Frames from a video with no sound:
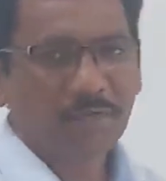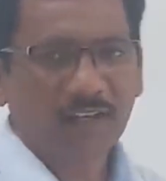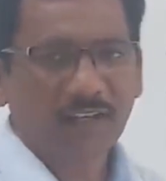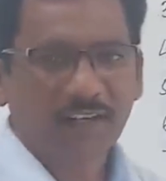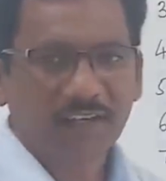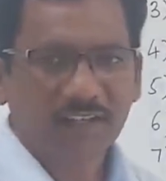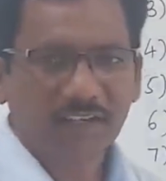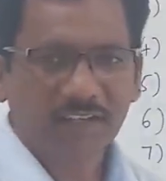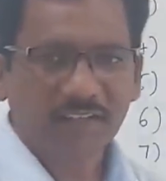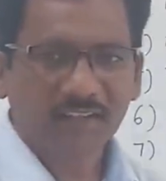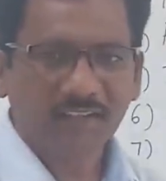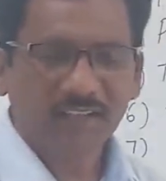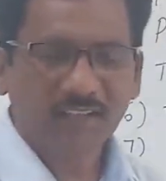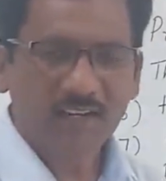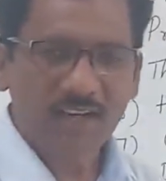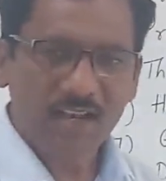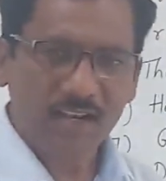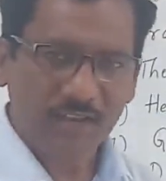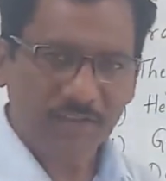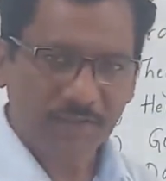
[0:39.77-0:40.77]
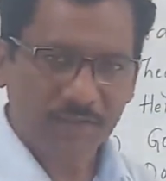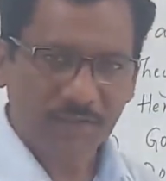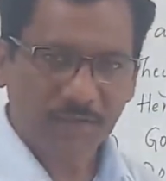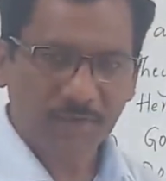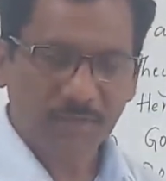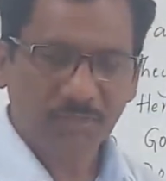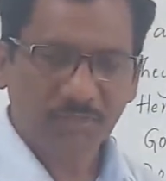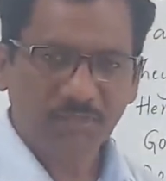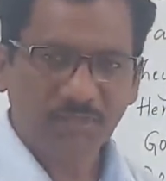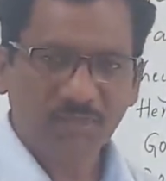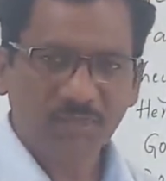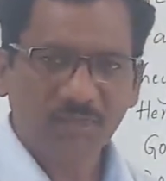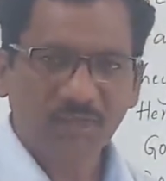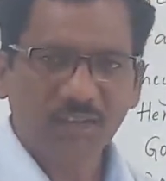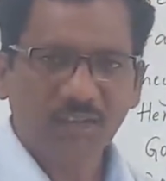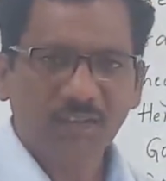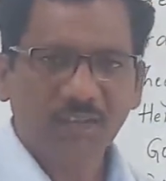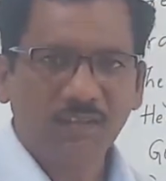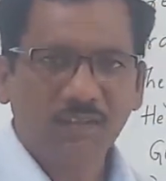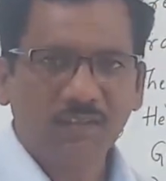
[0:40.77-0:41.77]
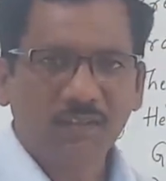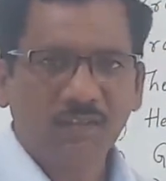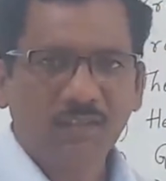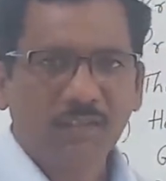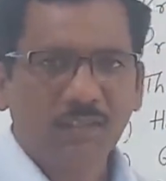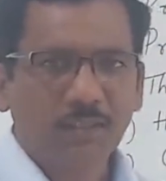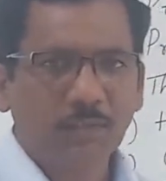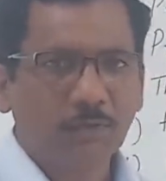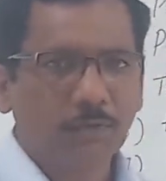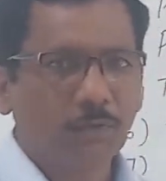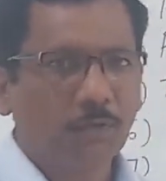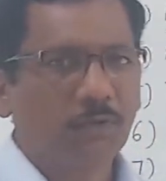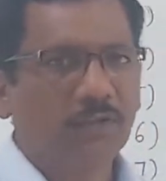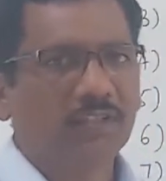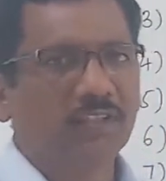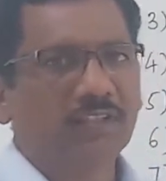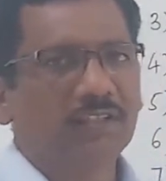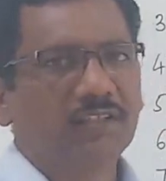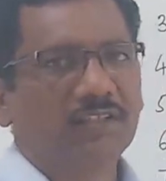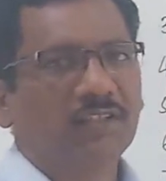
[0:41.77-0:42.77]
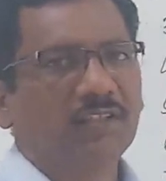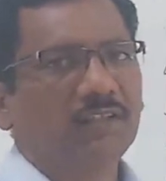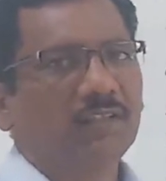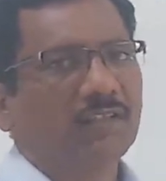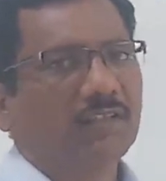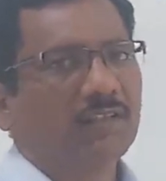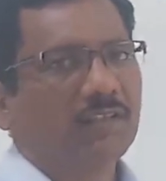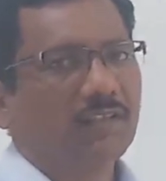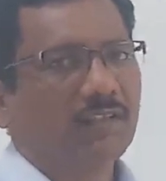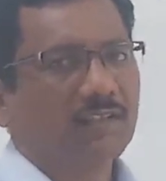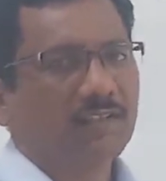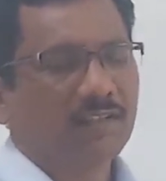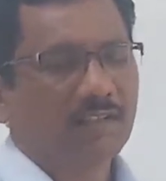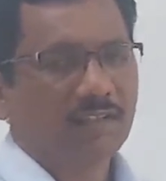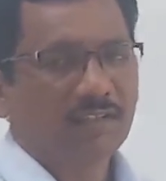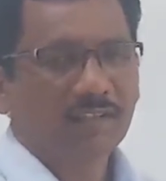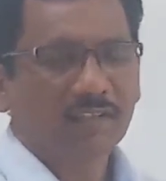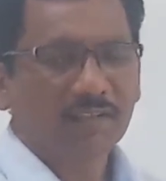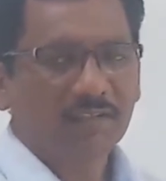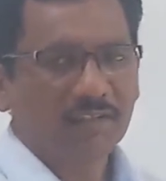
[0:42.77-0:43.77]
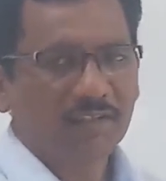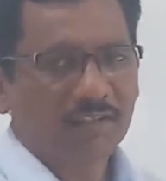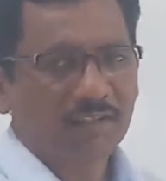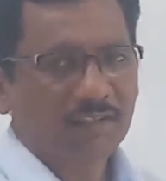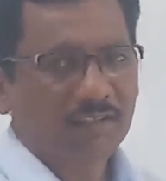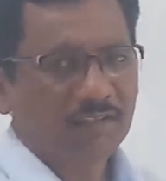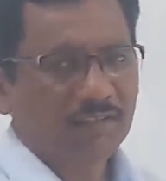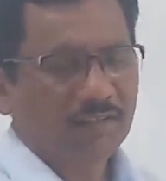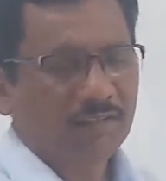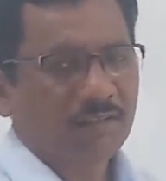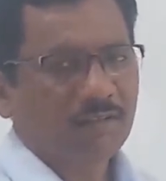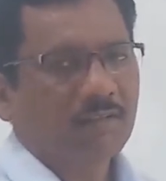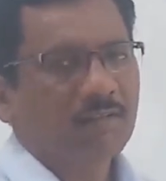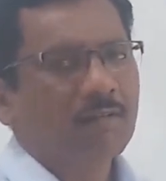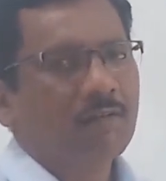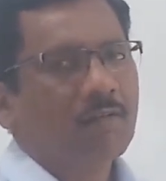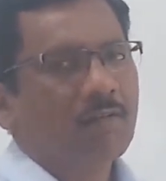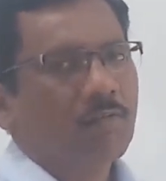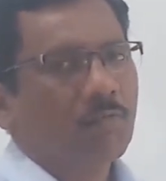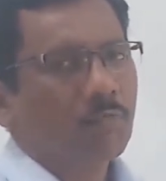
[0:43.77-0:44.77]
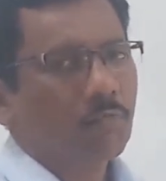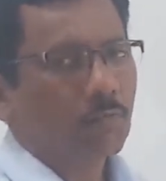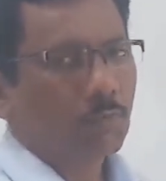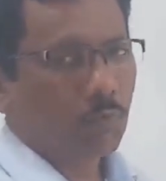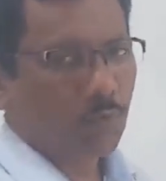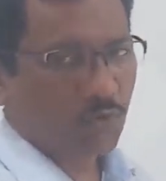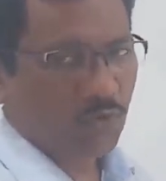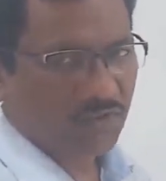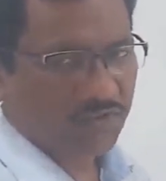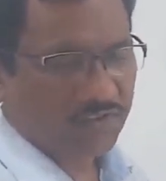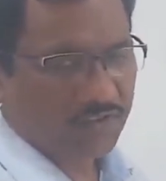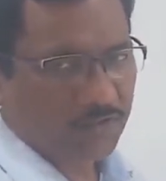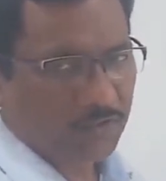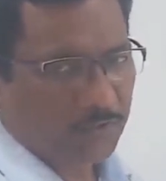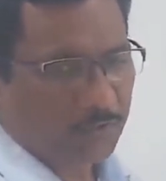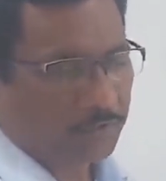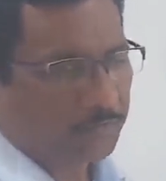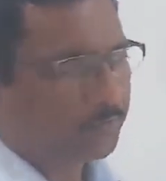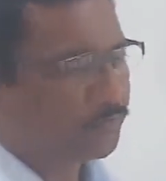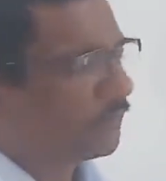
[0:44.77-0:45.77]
will attend the class. You know that the sentence is positive,